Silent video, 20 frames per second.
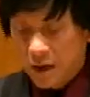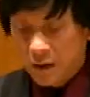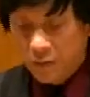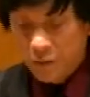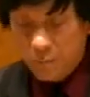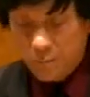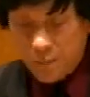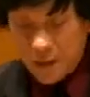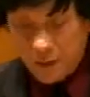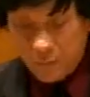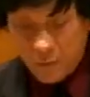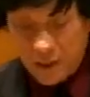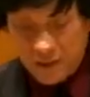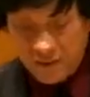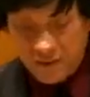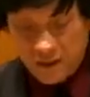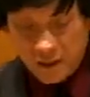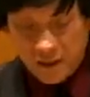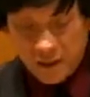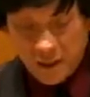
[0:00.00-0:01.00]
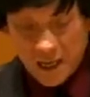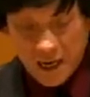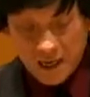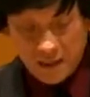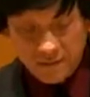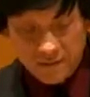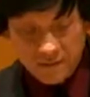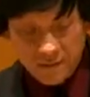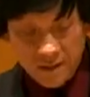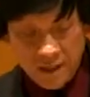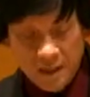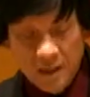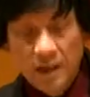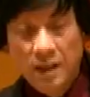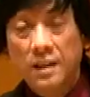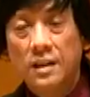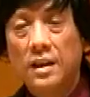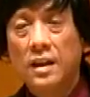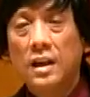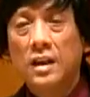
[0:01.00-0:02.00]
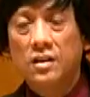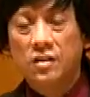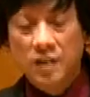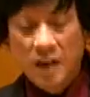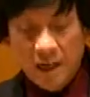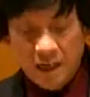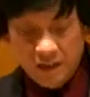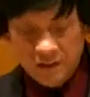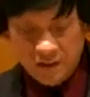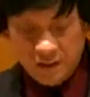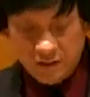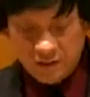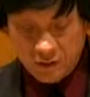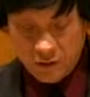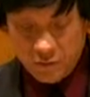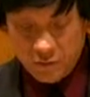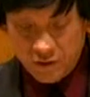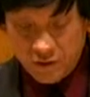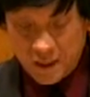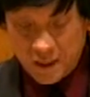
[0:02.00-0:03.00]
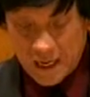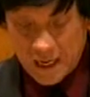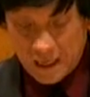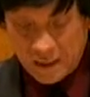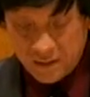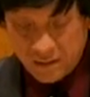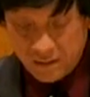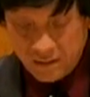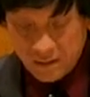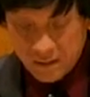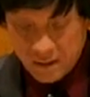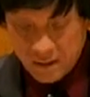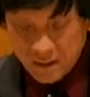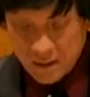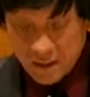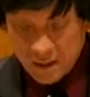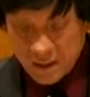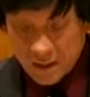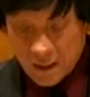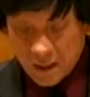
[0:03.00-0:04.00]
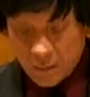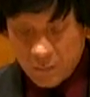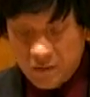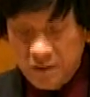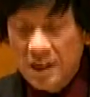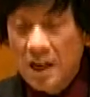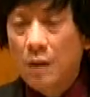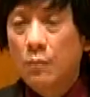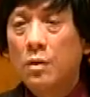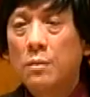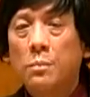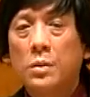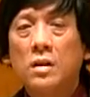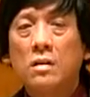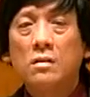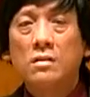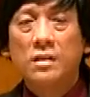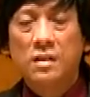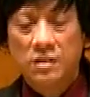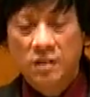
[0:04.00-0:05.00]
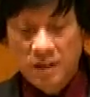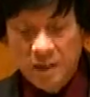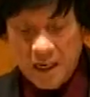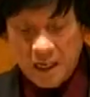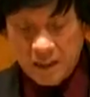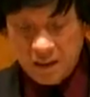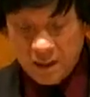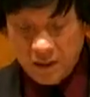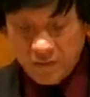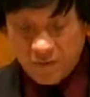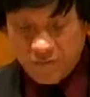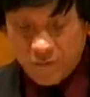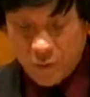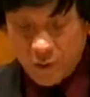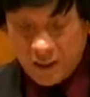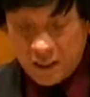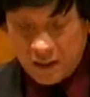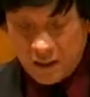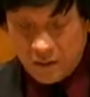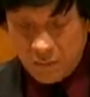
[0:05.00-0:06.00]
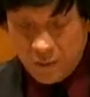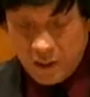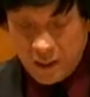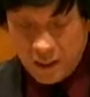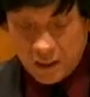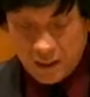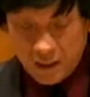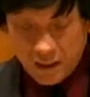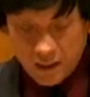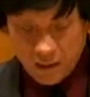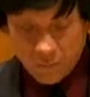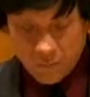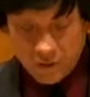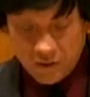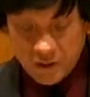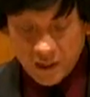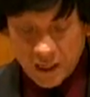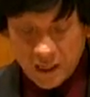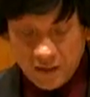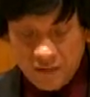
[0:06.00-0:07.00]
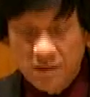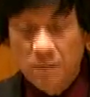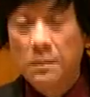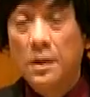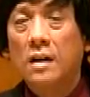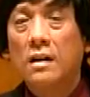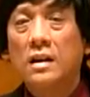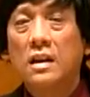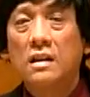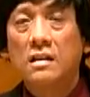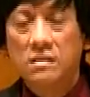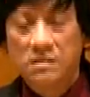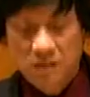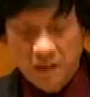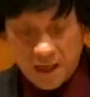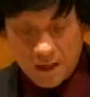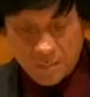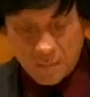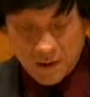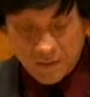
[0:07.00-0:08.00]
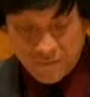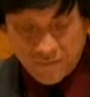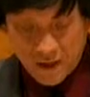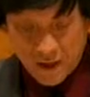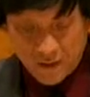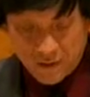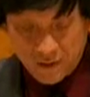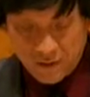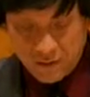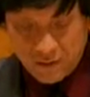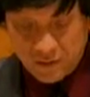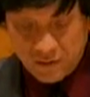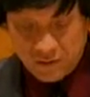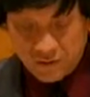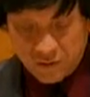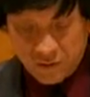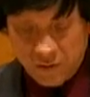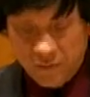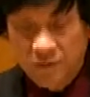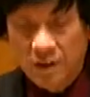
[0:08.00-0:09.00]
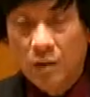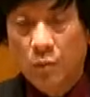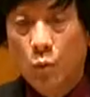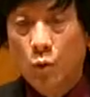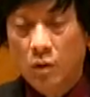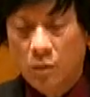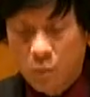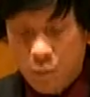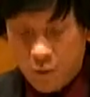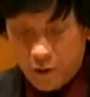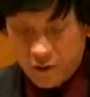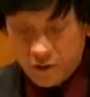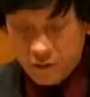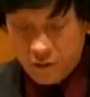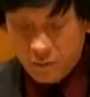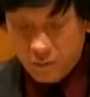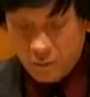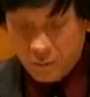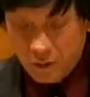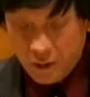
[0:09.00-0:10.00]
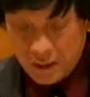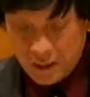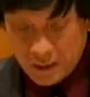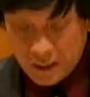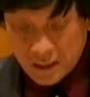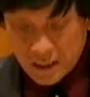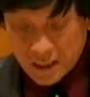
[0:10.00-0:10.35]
a group by race and class, the Chinese Exclusion Act. It was not repealed until nineteen forty-three, when Chinese Americans, like my father, served in World War Two.